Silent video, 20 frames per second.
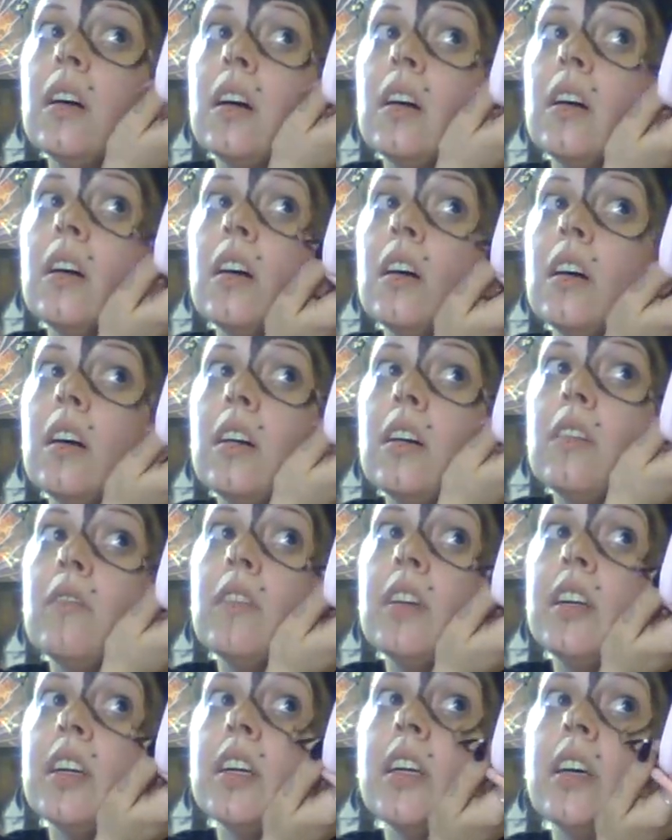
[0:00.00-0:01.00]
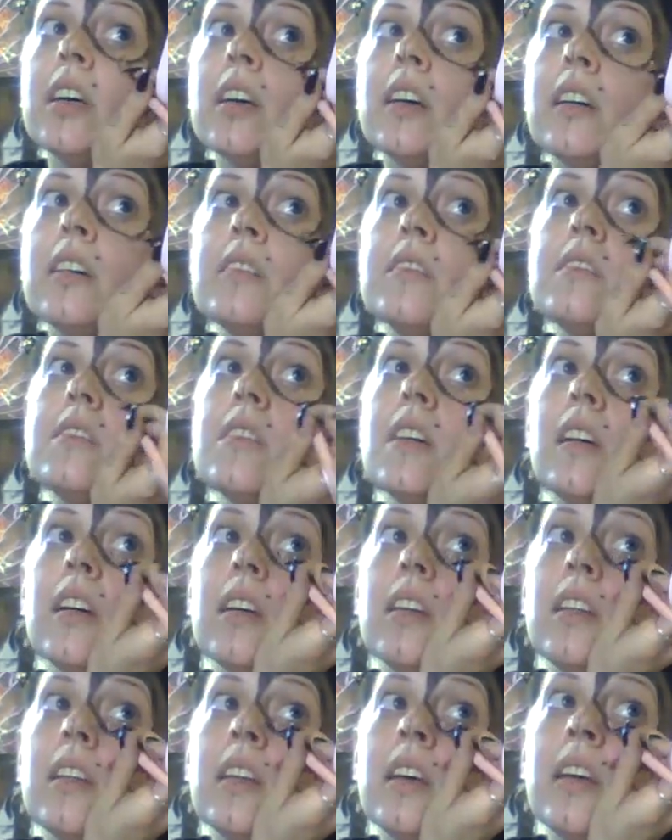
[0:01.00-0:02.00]
are ridiculous
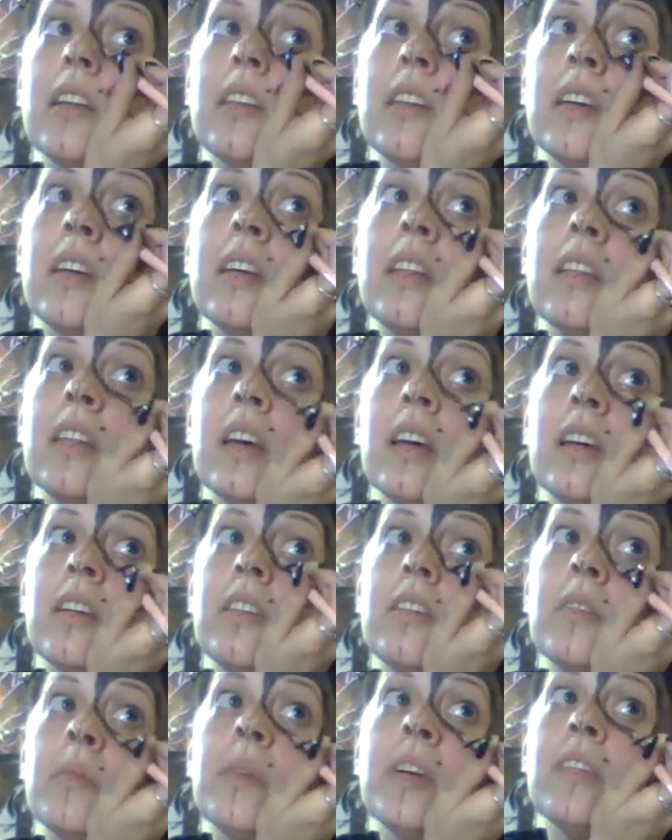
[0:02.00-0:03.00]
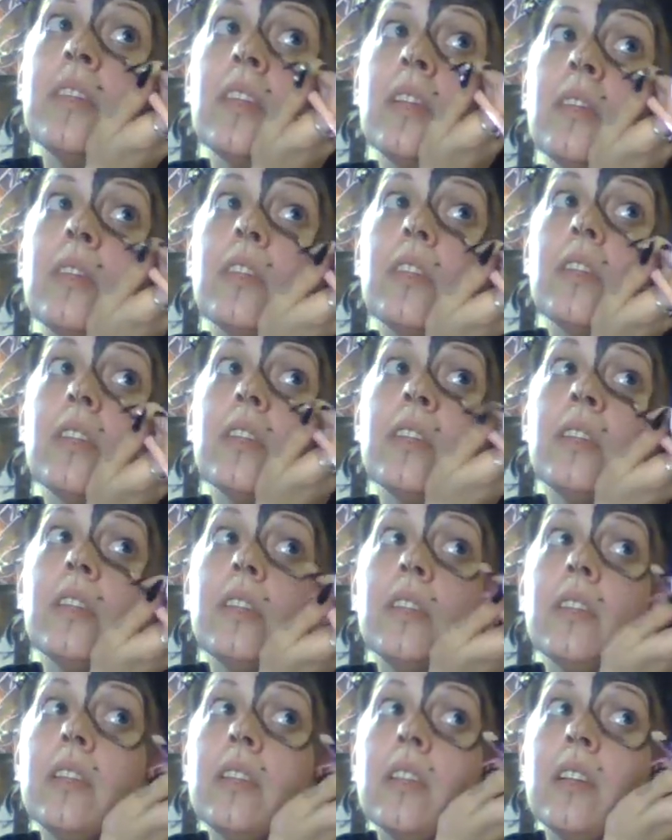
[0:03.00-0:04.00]
and they think things should be censored
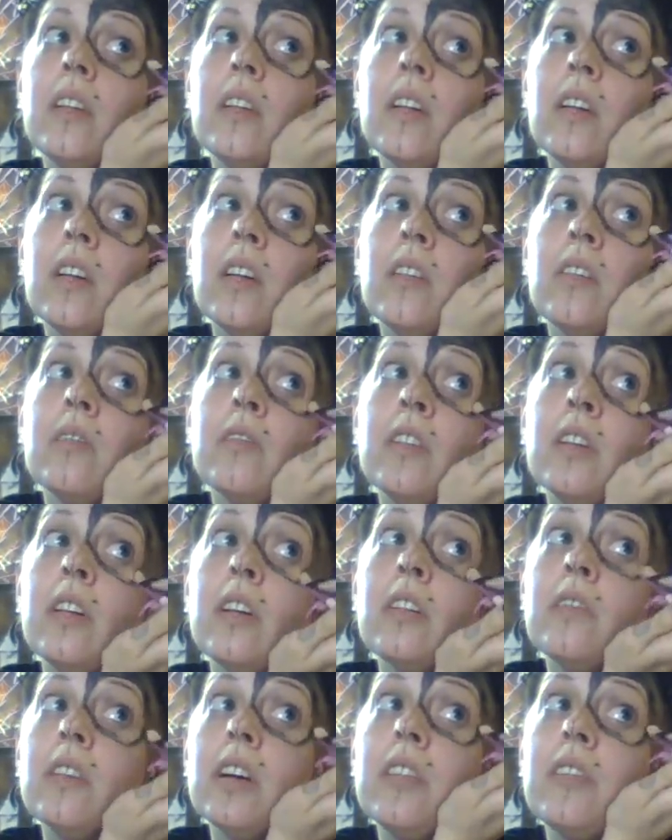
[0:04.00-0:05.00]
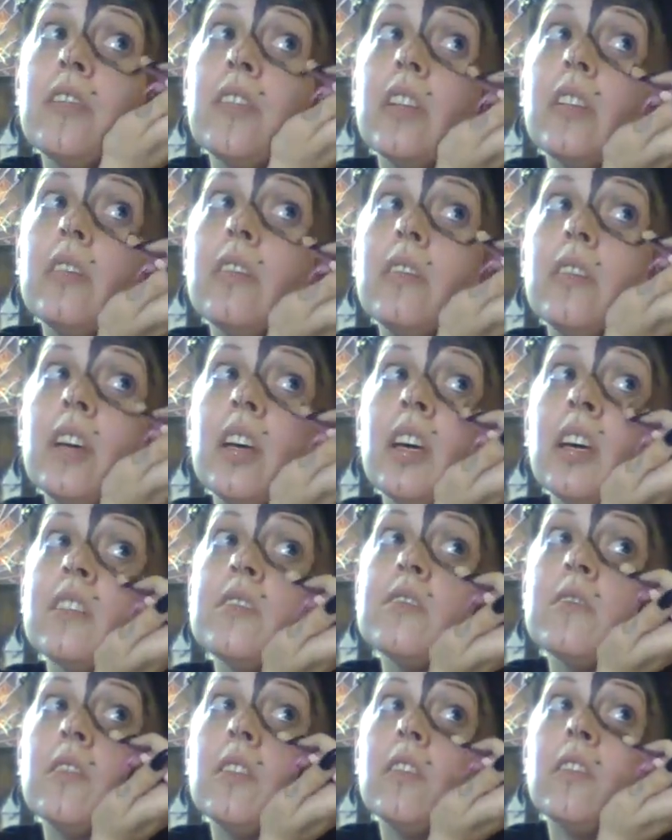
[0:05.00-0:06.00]
for no reason.
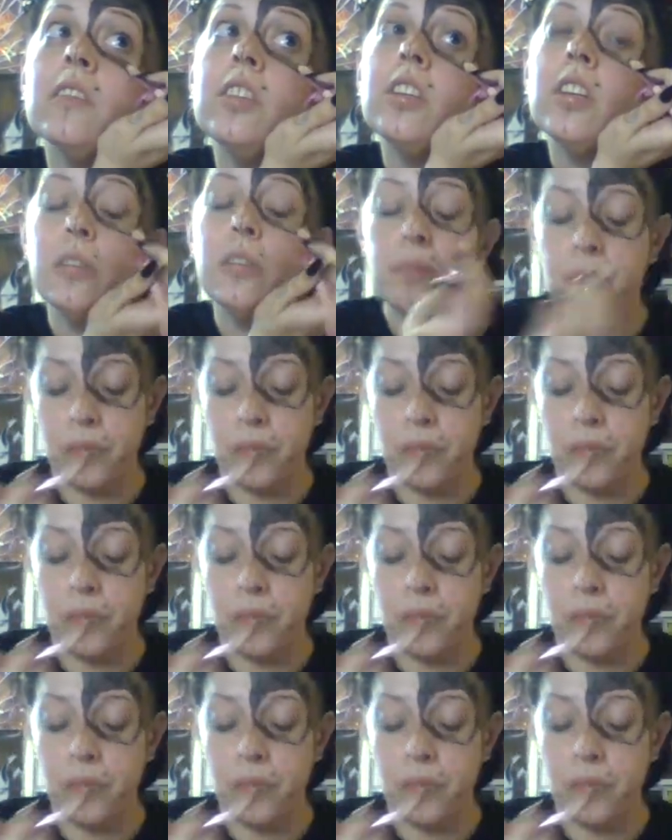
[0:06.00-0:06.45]
Cancel culture.